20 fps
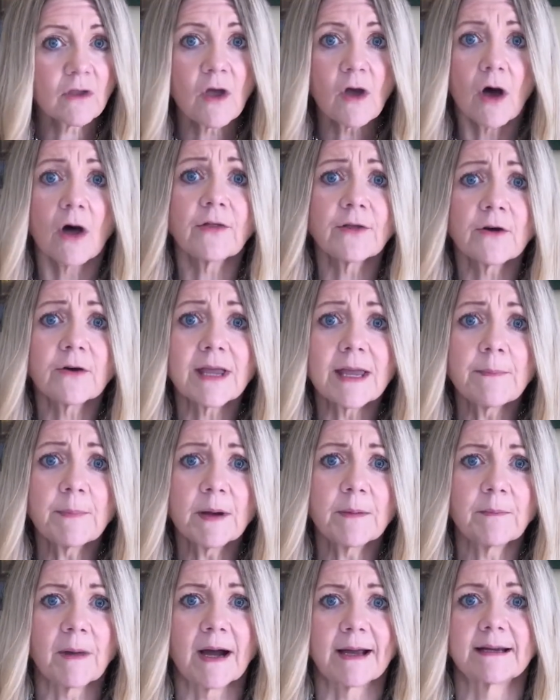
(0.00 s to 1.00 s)
Although keep
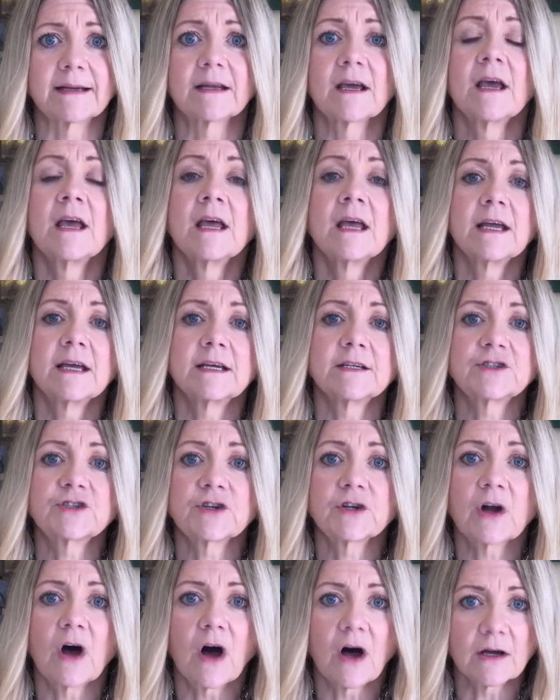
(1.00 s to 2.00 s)
in mind, it
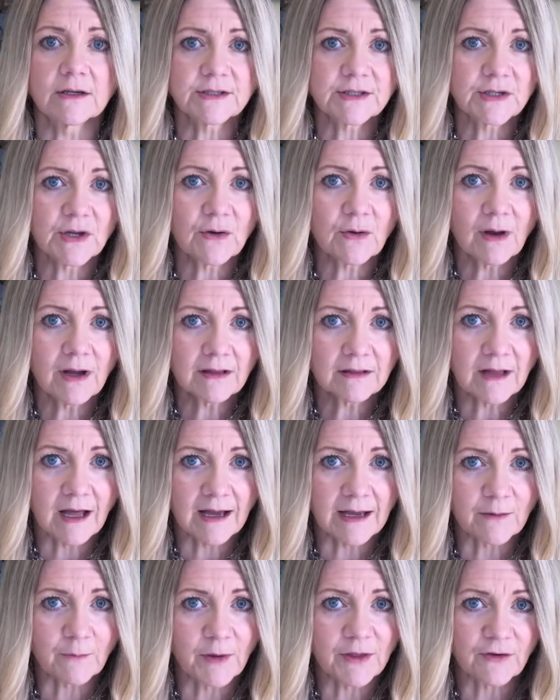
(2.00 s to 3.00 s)
should also
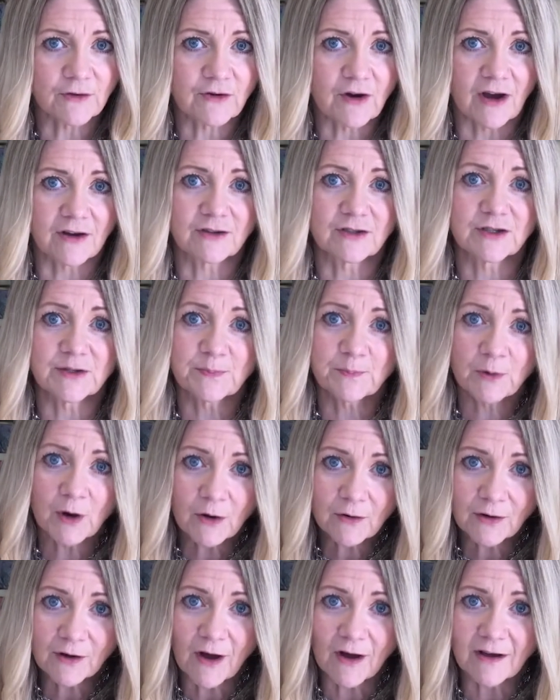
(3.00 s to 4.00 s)
align with your doctor's
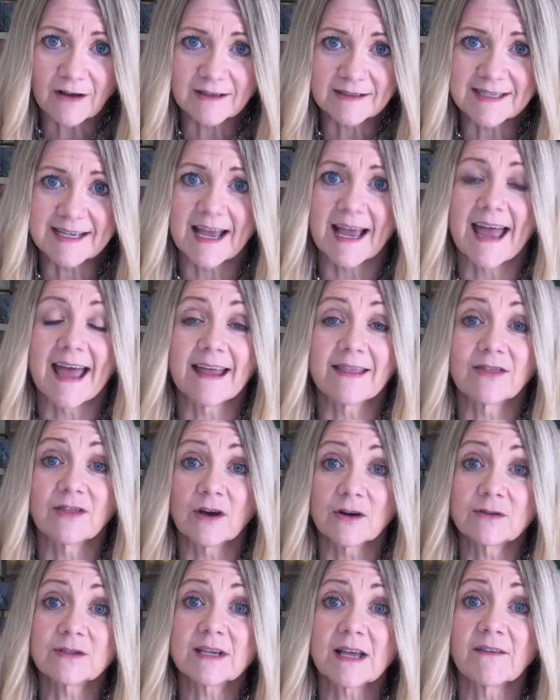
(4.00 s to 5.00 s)
protocols, and
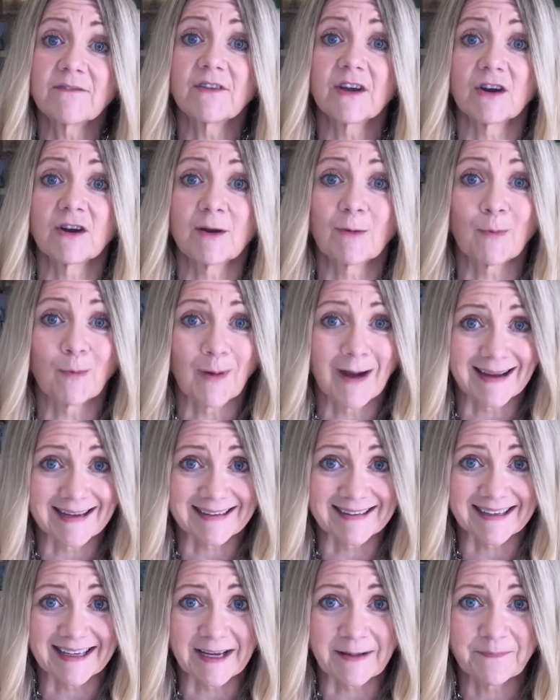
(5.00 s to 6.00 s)
those can vary
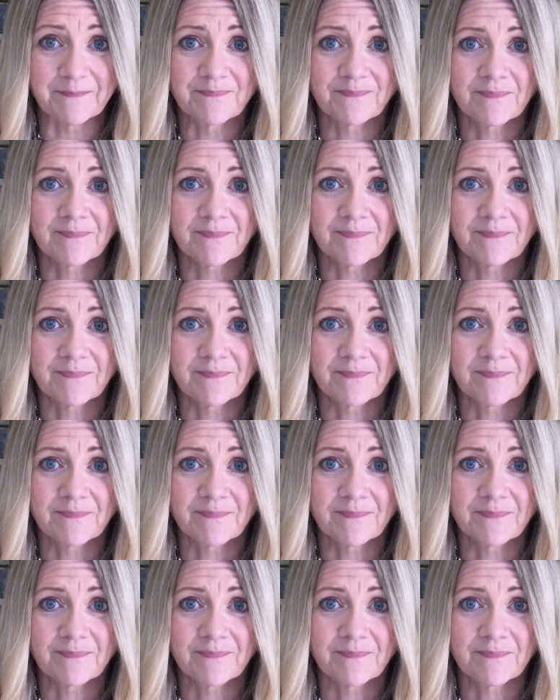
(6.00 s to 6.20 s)
widely.